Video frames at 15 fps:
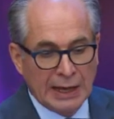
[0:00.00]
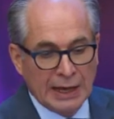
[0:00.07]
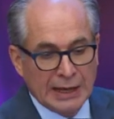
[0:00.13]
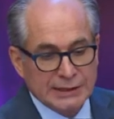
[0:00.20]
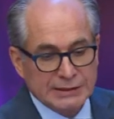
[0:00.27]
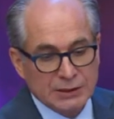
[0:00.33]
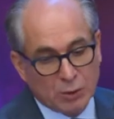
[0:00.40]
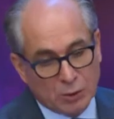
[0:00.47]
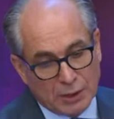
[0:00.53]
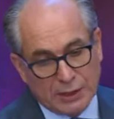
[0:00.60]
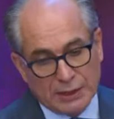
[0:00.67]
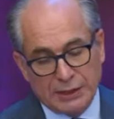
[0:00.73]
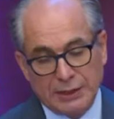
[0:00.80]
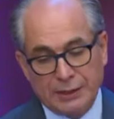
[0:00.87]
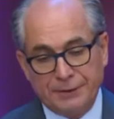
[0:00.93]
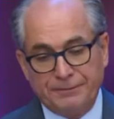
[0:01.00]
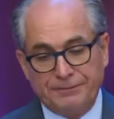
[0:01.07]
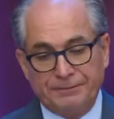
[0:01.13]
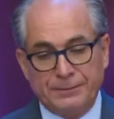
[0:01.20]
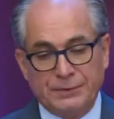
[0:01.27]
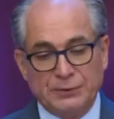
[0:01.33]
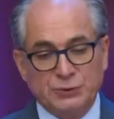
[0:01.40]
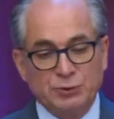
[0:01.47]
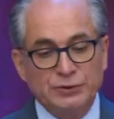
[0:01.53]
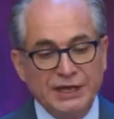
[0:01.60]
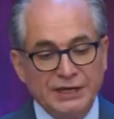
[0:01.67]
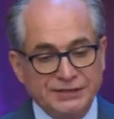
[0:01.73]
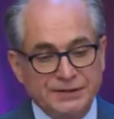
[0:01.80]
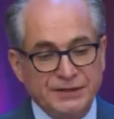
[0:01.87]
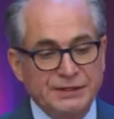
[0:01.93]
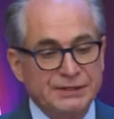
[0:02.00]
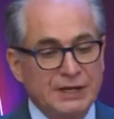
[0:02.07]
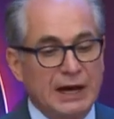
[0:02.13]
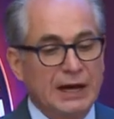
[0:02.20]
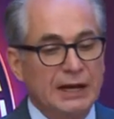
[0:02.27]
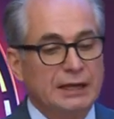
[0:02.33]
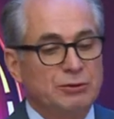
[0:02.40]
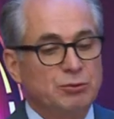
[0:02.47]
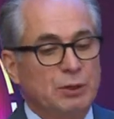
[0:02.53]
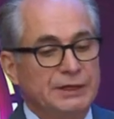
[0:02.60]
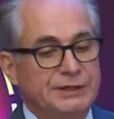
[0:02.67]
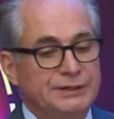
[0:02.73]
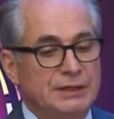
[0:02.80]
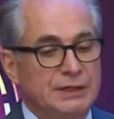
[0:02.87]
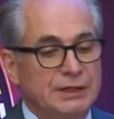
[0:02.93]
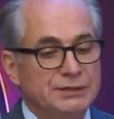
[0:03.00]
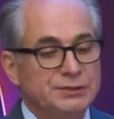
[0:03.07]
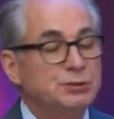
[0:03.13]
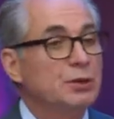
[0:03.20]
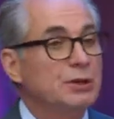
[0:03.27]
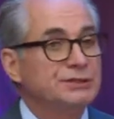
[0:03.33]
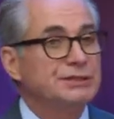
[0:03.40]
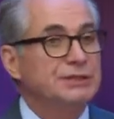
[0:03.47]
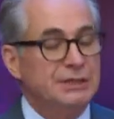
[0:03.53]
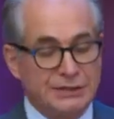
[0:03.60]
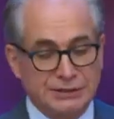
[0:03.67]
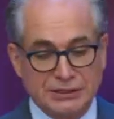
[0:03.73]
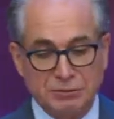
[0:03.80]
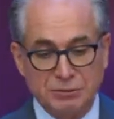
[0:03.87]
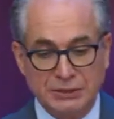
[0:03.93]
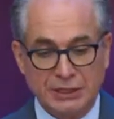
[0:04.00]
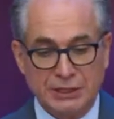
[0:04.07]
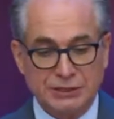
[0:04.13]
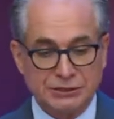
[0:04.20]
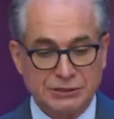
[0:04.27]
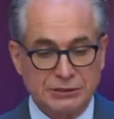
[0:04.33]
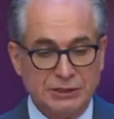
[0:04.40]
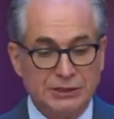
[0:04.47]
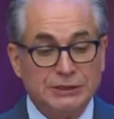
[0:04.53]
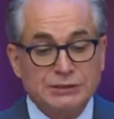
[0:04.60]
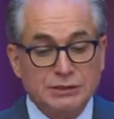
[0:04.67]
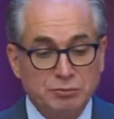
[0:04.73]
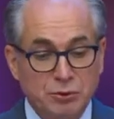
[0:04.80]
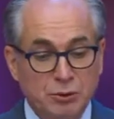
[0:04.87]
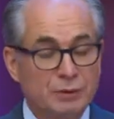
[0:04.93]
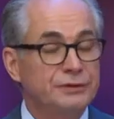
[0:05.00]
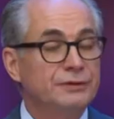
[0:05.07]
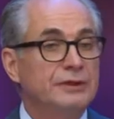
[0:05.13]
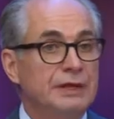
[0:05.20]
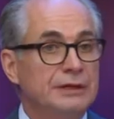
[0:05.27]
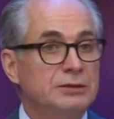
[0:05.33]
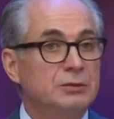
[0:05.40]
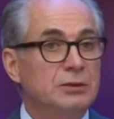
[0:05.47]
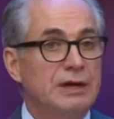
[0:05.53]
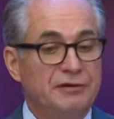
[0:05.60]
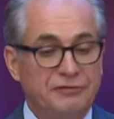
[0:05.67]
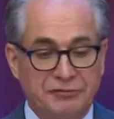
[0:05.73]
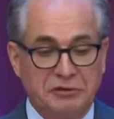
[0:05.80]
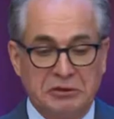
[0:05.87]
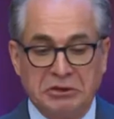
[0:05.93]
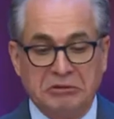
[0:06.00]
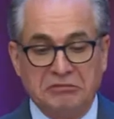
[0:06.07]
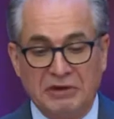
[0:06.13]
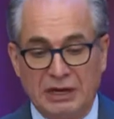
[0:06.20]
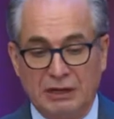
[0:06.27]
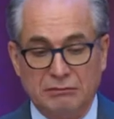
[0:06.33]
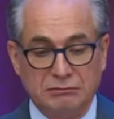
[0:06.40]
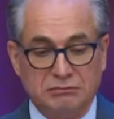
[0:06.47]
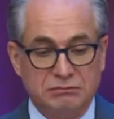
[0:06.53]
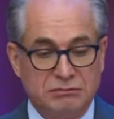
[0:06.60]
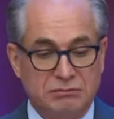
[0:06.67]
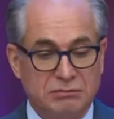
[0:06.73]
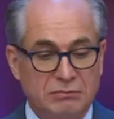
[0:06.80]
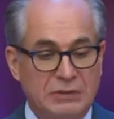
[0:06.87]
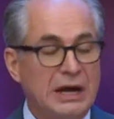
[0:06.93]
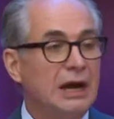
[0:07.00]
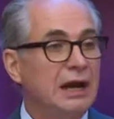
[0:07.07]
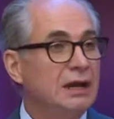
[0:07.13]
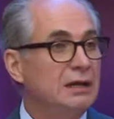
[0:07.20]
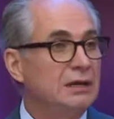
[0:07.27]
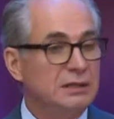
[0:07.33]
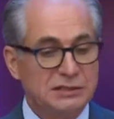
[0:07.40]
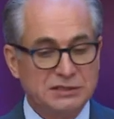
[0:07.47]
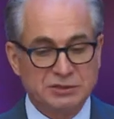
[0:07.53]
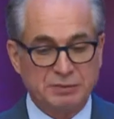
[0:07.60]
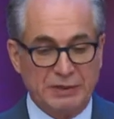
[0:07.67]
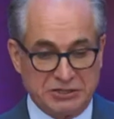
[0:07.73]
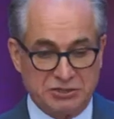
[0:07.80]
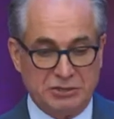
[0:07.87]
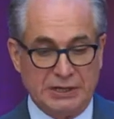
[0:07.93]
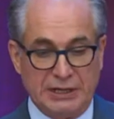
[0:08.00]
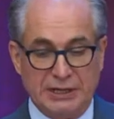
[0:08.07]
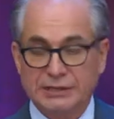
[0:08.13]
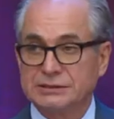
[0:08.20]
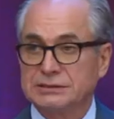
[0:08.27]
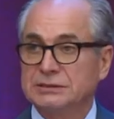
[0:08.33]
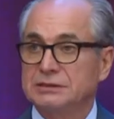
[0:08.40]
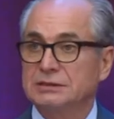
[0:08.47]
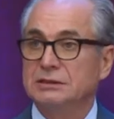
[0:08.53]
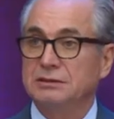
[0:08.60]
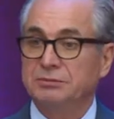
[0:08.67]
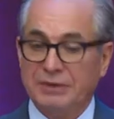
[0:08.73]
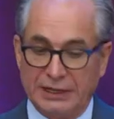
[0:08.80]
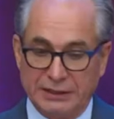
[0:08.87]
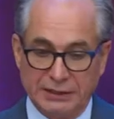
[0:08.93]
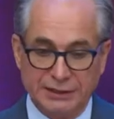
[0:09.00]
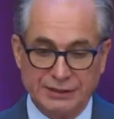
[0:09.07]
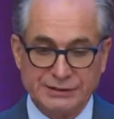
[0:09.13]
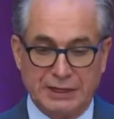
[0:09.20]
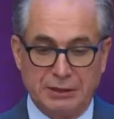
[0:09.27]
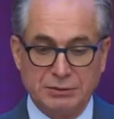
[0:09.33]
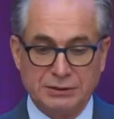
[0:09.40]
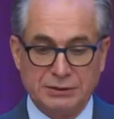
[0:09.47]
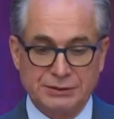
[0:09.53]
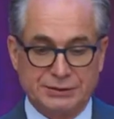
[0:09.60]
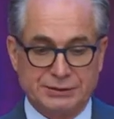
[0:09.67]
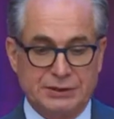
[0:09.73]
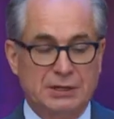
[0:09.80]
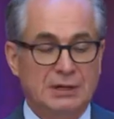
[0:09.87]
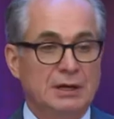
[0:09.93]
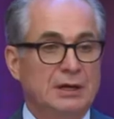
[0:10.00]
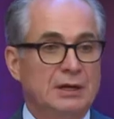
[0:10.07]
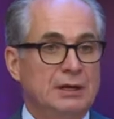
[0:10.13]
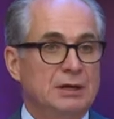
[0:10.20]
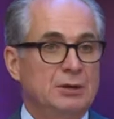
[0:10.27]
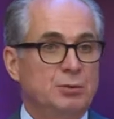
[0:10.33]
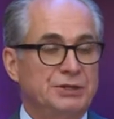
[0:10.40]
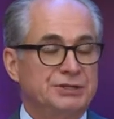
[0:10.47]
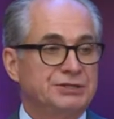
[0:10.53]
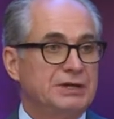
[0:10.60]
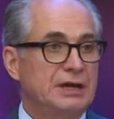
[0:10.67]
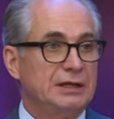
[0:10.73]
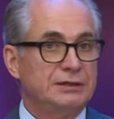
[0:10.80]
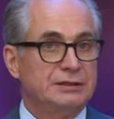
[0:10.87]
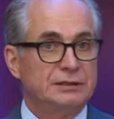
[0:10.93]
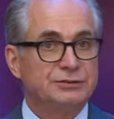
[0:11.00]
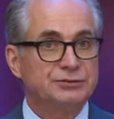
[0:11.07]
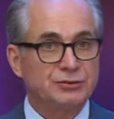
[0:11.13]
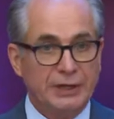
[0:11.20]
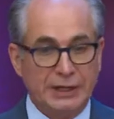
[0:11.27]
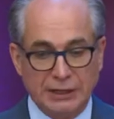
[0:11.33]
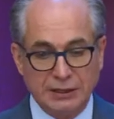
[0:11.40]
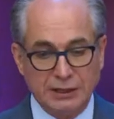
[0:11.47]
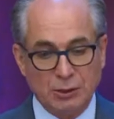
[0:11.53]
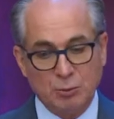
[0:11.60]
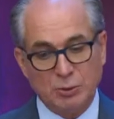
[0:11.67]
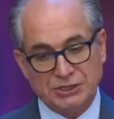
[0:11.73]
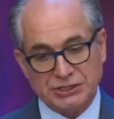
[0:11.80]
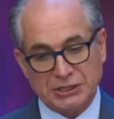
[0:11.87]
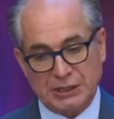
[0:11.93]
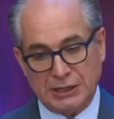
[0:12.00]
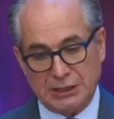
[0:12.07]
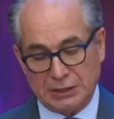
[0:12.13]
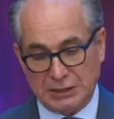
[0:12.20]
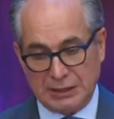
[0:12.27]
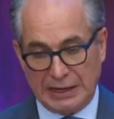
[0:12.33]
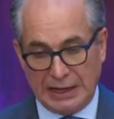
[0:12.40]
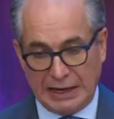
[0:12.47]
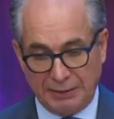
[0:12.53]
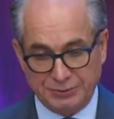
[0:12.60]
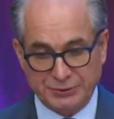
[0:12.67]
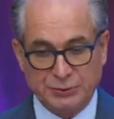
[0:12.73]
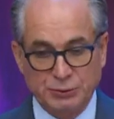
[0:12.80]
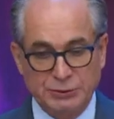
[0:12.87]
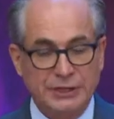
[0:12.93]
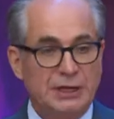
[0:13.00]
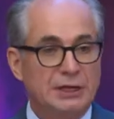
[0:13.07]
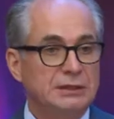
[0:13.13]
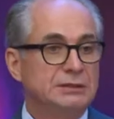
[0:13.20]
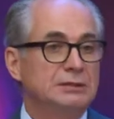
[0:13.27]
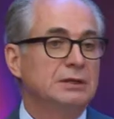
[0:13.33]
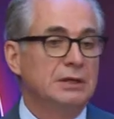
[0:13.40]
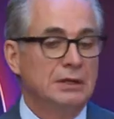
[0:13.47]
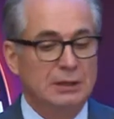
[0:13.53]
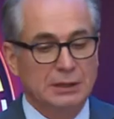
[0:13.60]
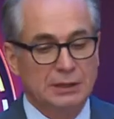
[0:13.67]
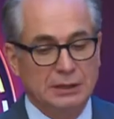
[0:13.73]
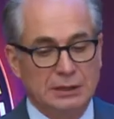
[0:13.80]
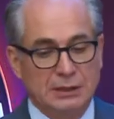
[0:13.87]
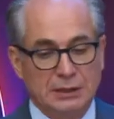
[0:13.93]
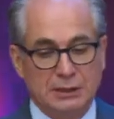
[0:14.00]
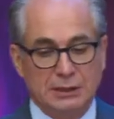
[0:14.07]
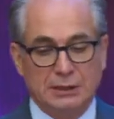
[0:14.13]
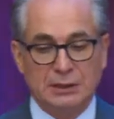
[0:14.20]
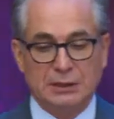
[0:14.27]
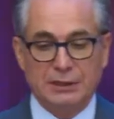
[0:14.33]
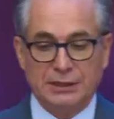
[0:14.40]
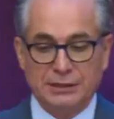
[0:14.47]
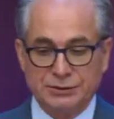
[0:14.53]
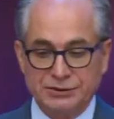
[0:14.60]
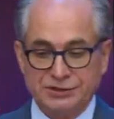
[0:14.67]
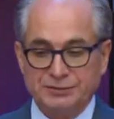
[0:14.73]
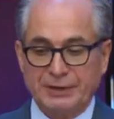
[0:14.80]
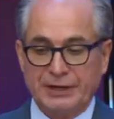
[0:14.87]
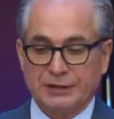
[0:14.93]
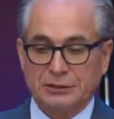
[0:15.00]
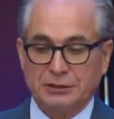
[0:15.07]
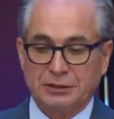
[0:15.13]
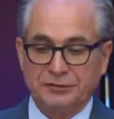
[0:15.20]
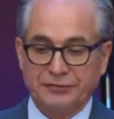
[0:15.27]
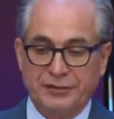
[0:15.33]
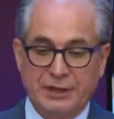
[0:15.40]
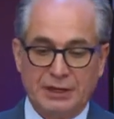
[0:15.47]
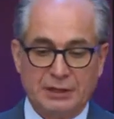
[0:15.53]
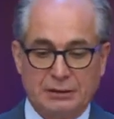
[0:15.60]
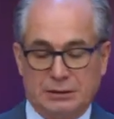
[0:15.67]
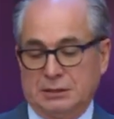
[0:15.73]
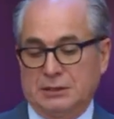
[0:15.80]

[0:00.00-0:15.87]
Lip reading: So, to reach this high quality in search and examination, it is important that you have, highly specialized patent examiners which get a training, which are up to date in respect of their